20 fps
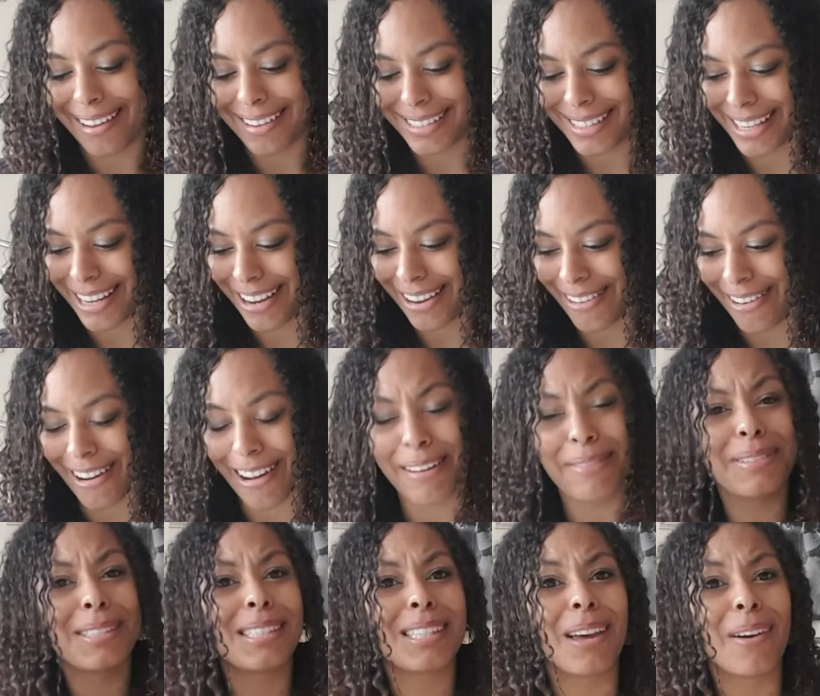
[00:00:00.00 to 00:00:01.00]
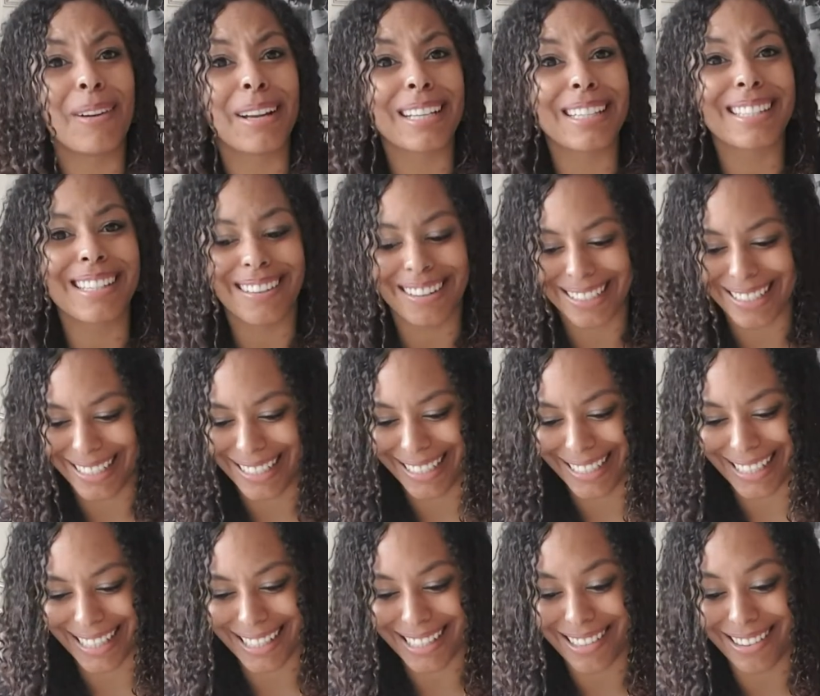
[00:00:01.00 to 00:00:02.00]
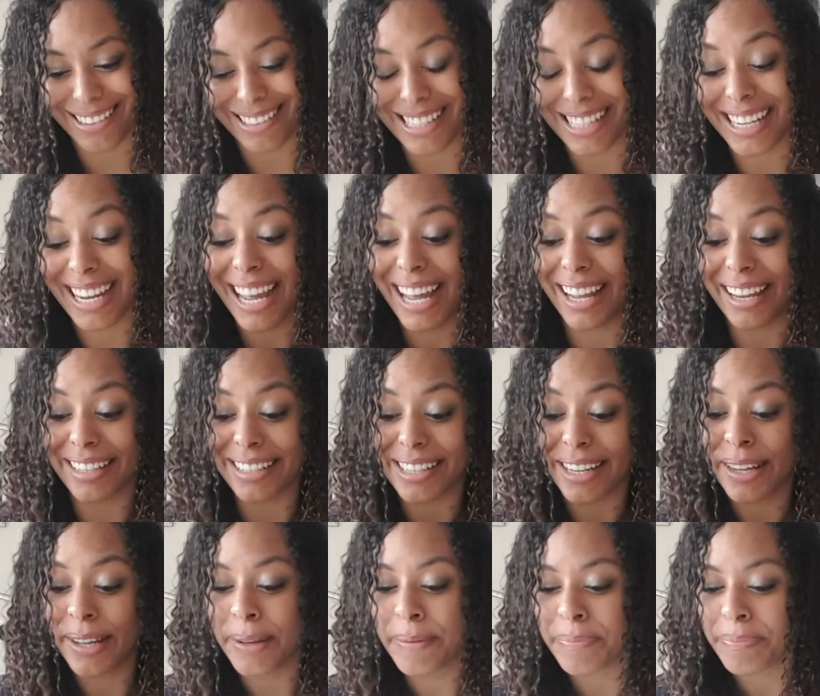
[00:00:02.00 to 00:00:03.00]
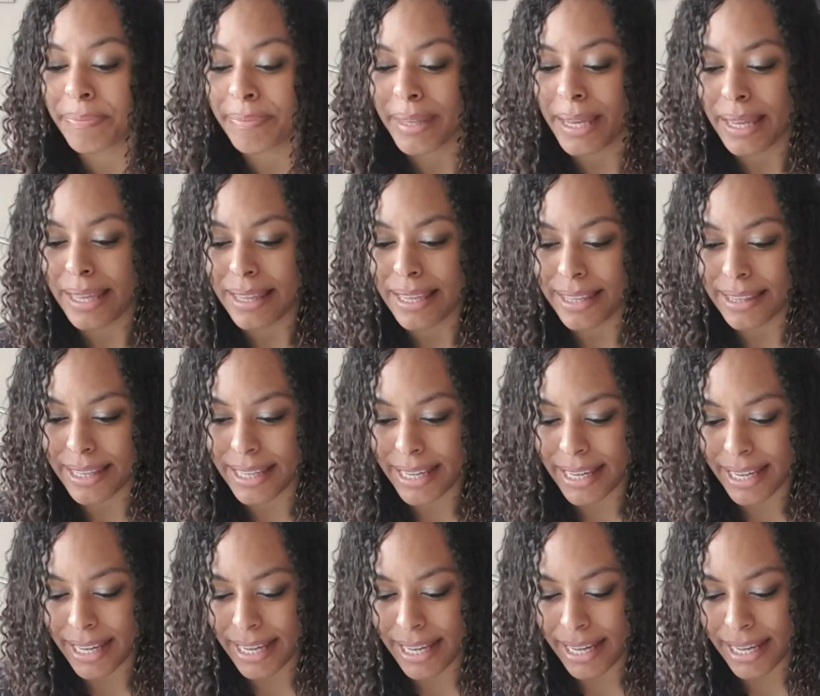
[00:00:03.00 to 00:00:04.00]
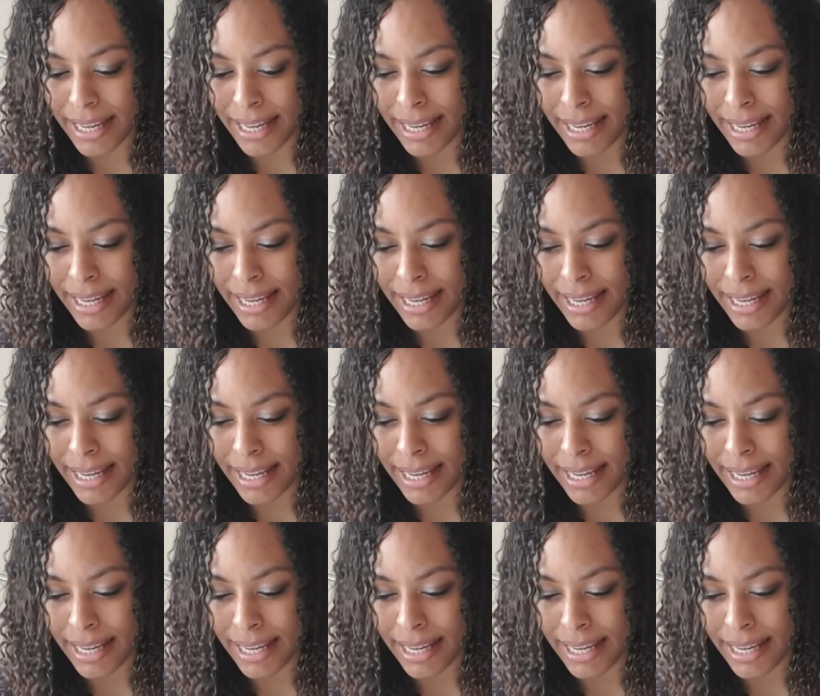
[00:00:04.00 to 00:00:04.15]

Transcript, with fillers: So I'm so excited to get started. And the